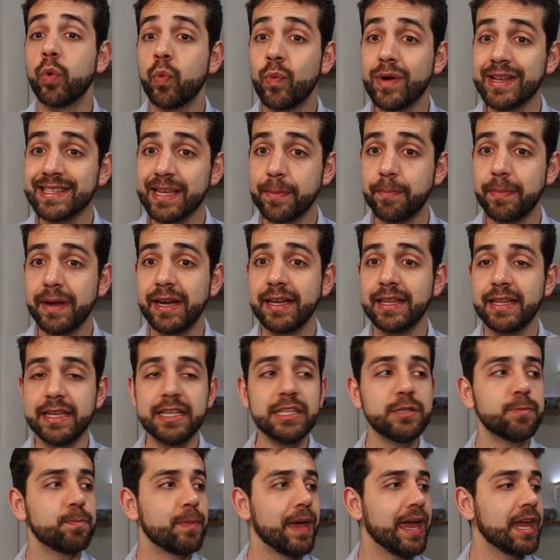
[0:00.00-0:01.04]
Once appear
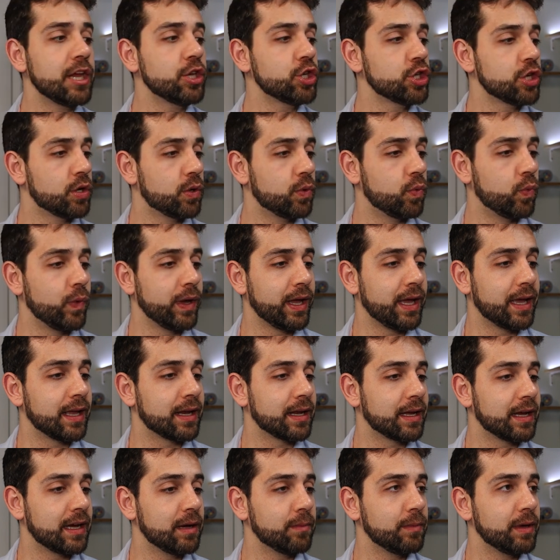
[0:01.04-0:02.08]
this page, we
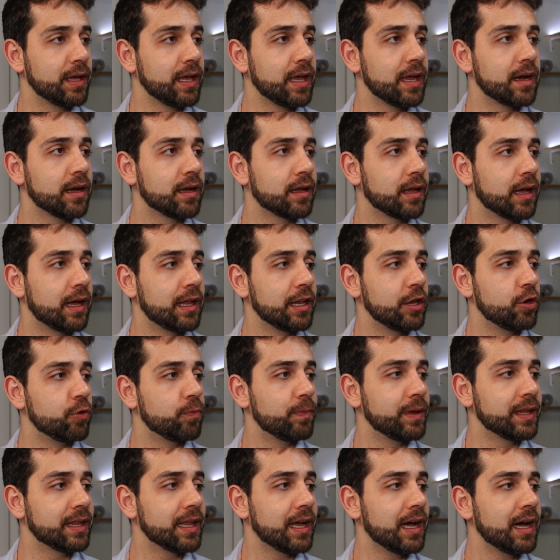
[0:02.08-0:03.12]
can come here a little
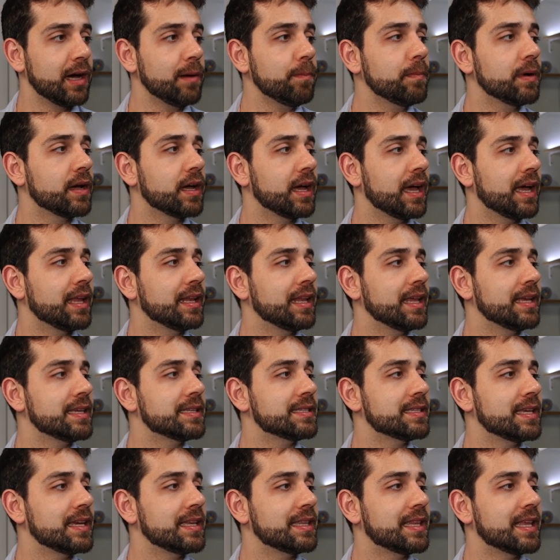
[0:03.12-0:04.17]
bit up, and they
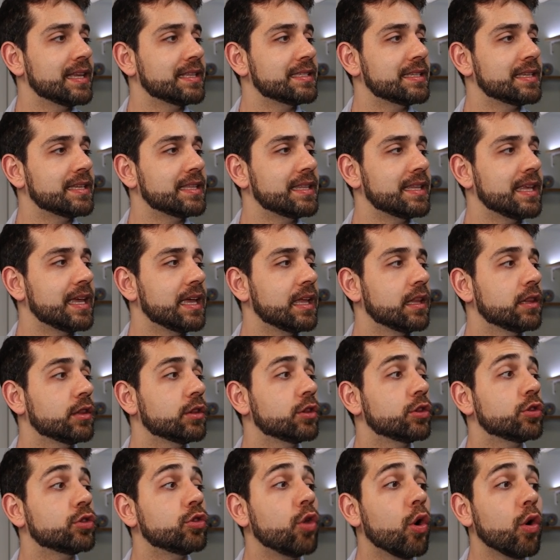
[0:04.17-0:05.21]
say that the
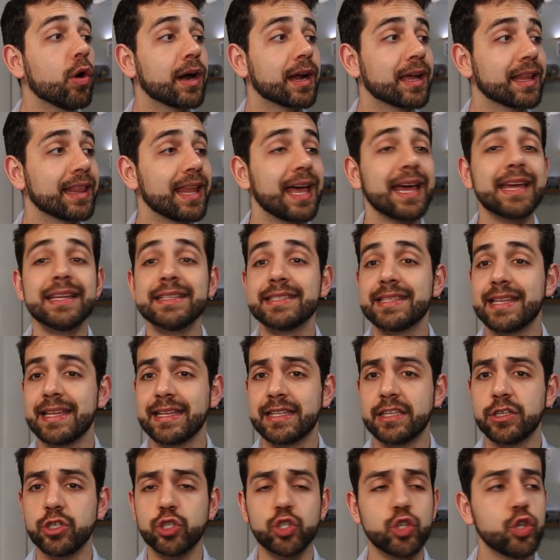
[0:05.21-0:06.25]
Docker client
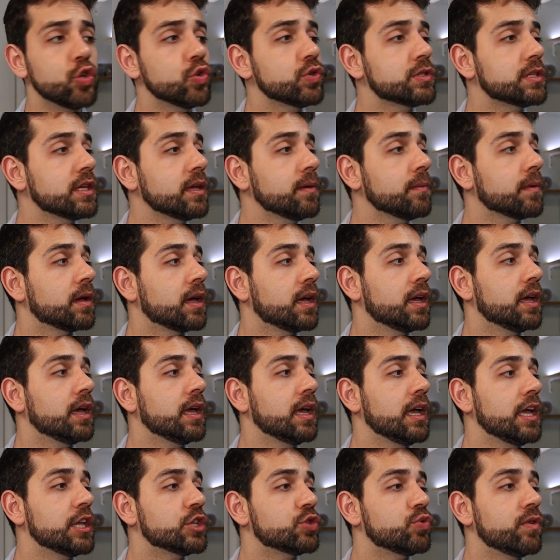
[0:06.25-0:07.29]
that is using
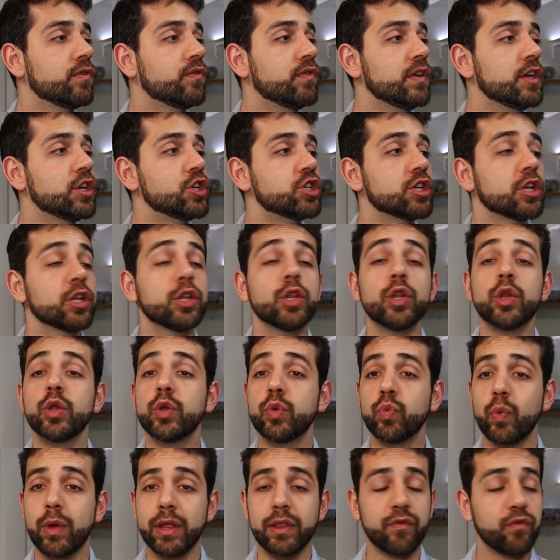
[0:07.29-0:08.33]
is revision
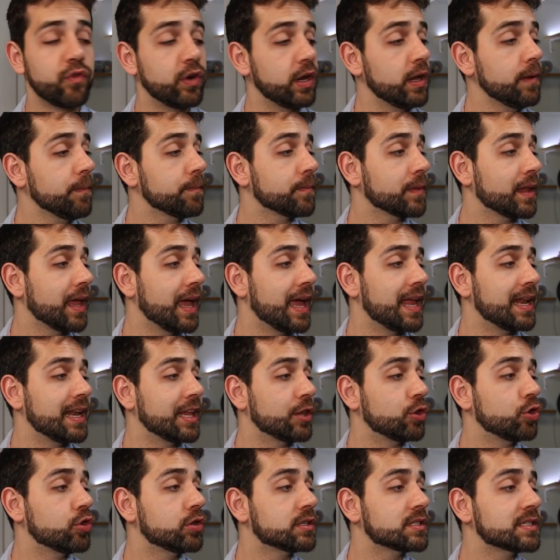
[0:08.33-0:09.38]
23 and
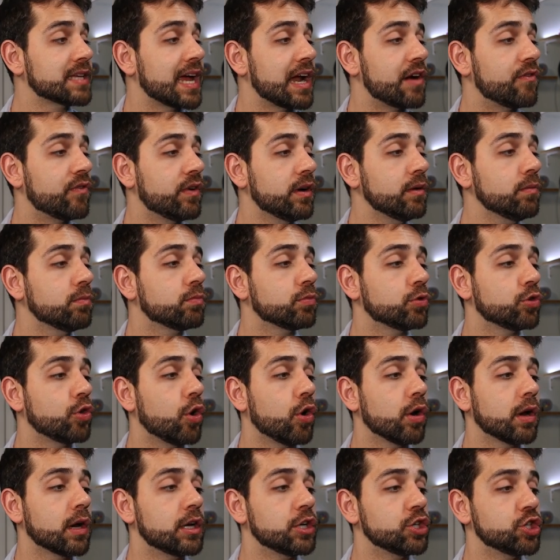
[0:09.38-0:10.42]
the server
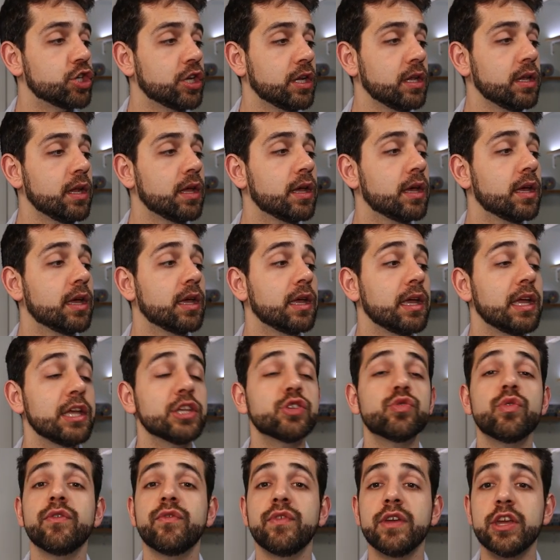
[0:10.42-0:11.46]
Docker engine
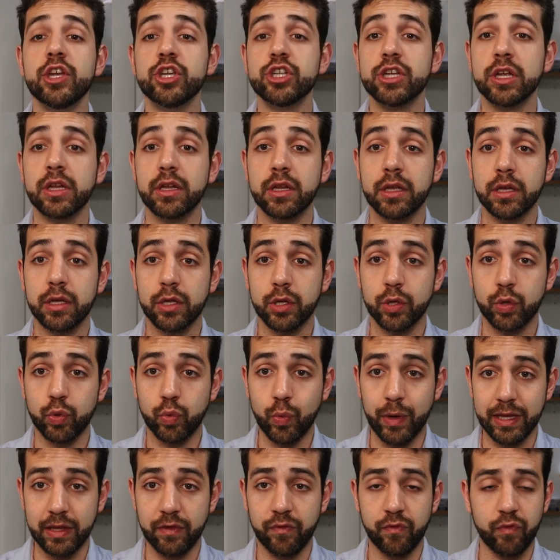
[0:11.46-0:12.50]
is revision
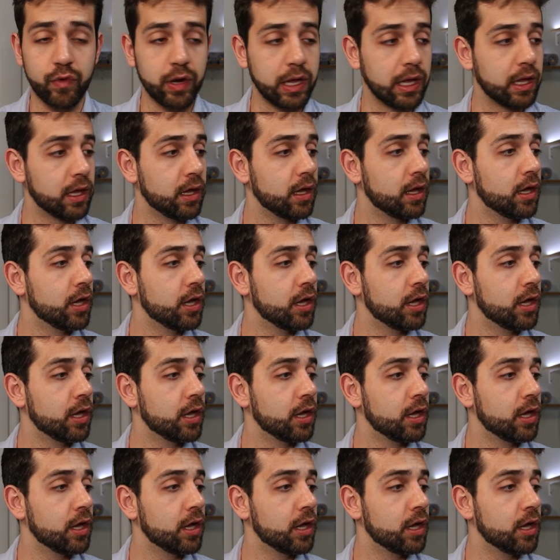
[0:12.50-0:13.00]
23.